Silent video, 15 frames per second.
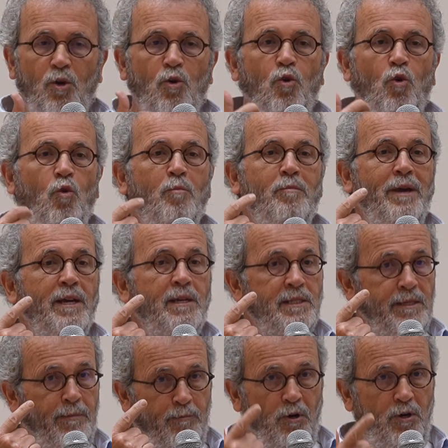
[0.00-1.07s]
Who makes
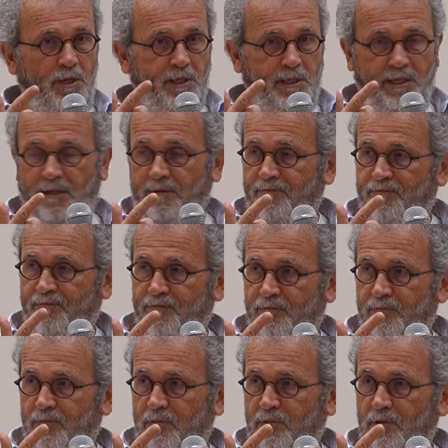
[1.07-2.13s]
the policy?
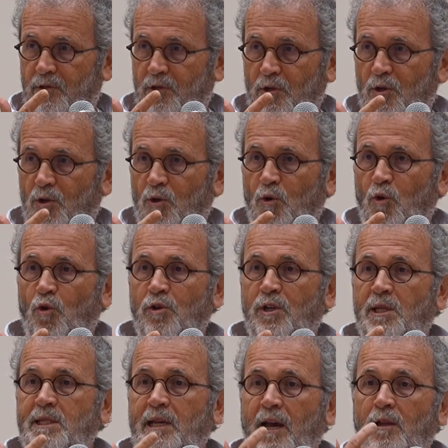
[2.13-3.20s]
Who
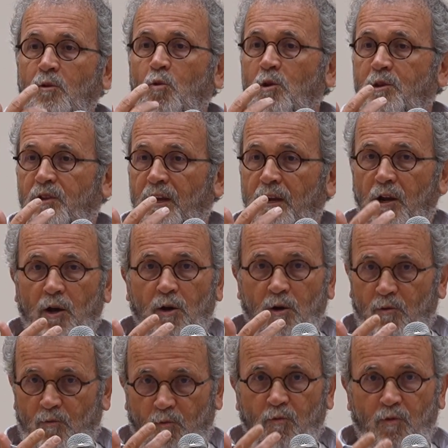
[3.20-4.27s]
decides what the
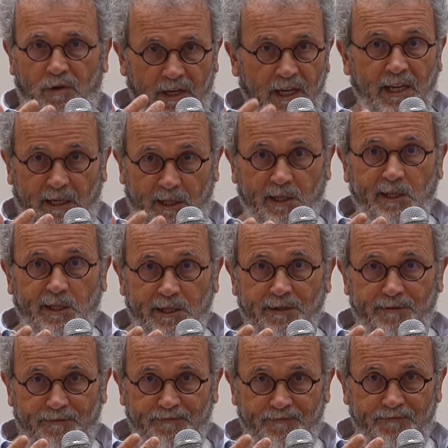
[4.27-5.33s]
law
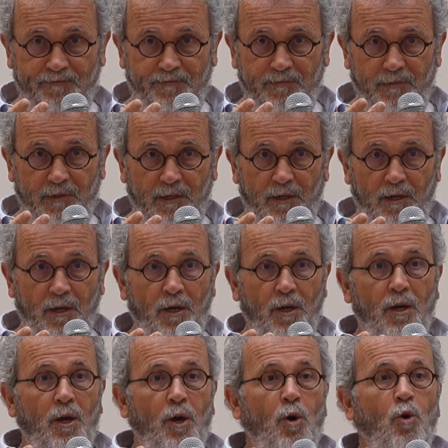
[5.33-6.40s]
is?
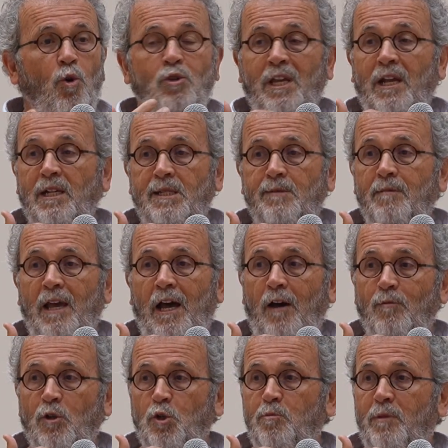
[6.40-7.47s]
Who tells me how
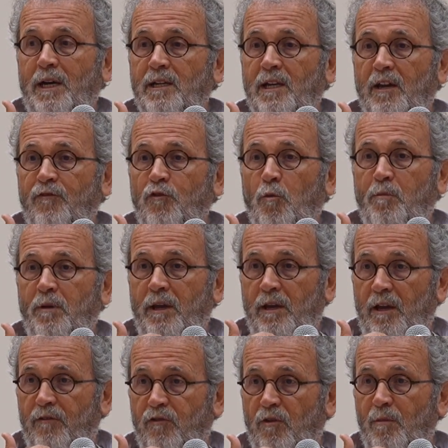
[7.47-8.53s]
much money I have to
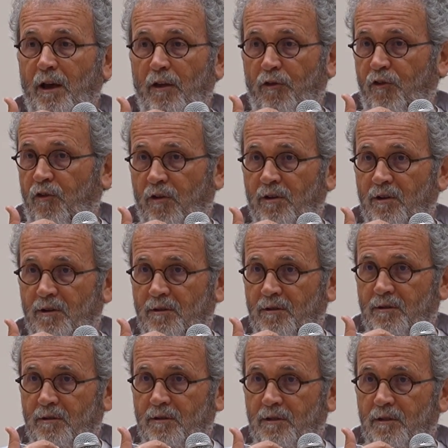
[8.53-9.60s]
pay every month
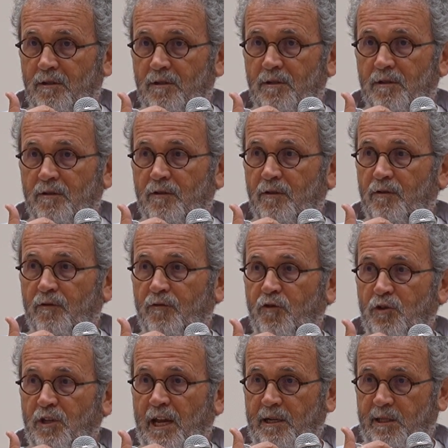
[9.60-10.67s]

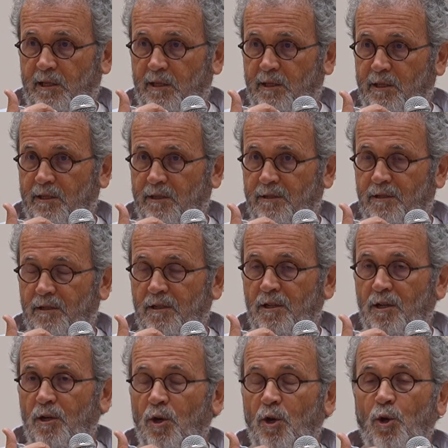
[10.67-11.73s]
for taxes?
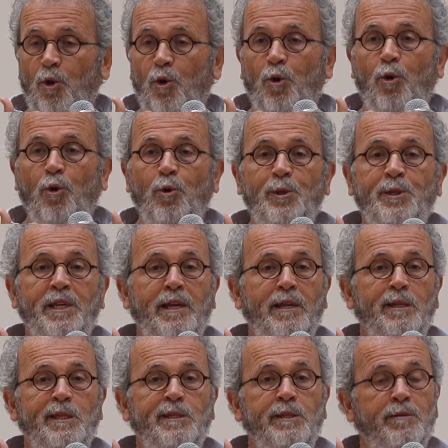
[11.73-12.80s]
Who
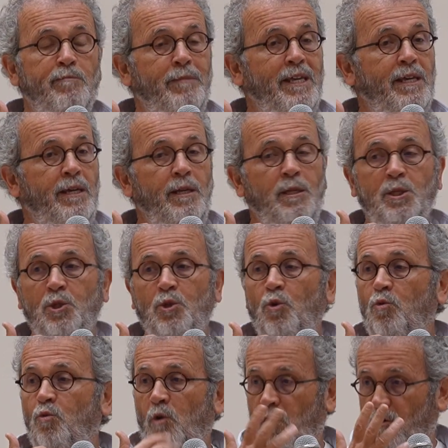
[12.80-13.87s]
sends my kids to
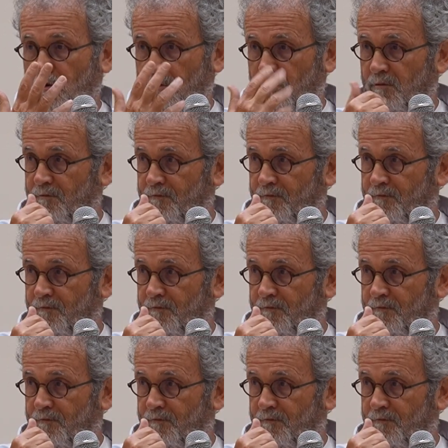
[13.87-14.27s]
war?